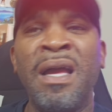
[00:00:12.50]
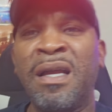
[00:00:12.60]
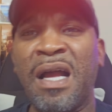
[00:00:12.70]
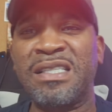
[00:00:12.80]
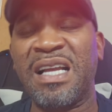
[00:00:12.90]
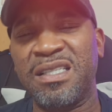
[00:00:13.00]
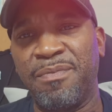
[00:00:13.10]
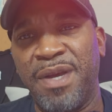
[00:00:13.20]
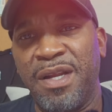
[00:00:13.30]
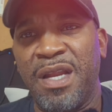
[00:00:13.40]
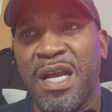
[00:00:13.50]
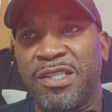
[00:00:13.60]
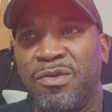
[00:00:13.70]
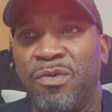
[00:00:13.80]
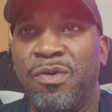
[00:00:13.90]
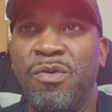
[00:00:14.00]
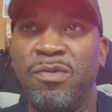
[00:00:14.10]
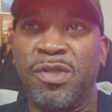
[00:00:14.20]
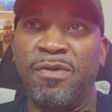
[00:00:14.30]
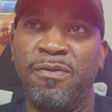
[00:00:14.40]
Guys, I got some international
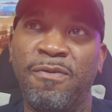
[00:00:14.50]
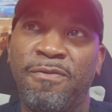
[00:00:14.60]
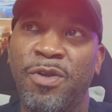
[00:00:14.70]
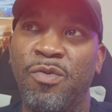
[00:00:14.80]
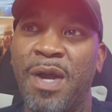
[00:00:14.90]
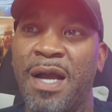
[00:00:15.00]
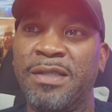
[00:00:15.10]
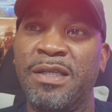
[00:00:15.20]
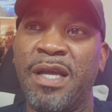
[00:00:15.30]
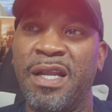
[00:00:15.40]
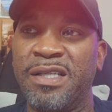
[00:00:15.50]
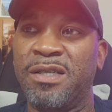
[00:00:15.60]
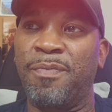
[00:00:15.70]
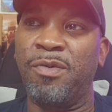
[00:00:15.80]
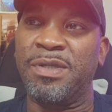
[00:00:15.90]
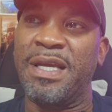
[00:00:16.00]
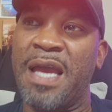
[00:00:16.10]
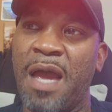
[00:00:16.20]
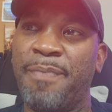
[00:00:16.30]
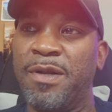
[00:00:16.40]
news for you guys today. This supposedly
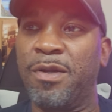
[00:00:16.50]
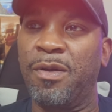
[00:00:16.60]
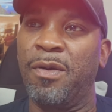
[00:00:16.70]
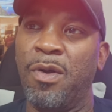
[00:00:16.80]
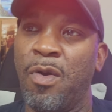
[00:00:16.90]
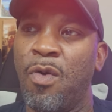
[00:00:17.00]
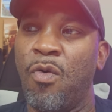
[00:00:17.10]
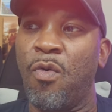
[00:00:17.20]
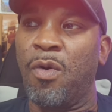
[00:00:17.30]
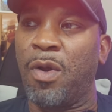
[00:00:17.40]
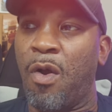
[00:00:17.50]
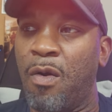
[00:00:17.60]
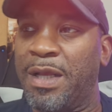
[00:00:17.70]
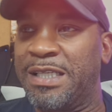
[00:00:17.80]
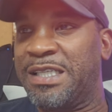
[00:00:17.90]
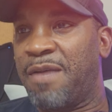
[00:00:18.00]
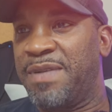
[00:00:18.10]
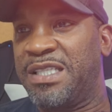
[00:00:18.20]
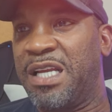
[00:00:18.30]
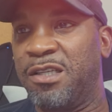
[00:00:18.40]
happened on August
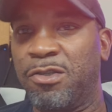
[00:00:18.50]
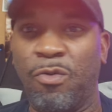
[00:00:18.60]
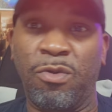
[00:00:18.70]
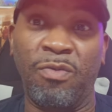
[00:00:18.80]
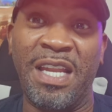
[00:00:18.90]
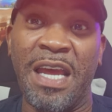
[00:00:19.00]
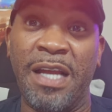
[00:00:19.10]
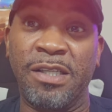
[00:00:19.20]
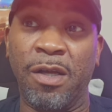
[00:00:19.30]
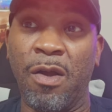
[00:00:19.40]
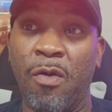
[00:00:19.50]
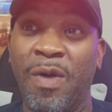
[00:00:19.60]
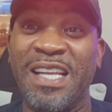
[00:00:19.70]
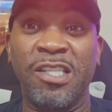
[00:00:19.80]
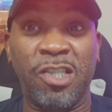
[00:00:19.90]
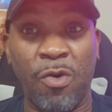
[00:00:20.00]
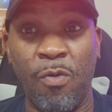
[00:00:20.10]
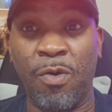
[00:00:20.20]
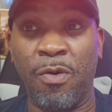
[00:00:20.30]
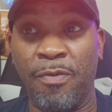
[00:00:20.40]
17th, so 3 days ago in
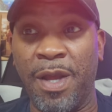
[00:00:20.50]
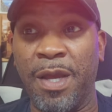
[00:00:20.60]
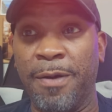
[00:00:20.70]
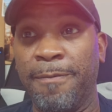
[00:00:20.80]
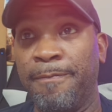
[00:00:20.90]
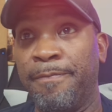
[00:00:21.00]
Seoul, Korea.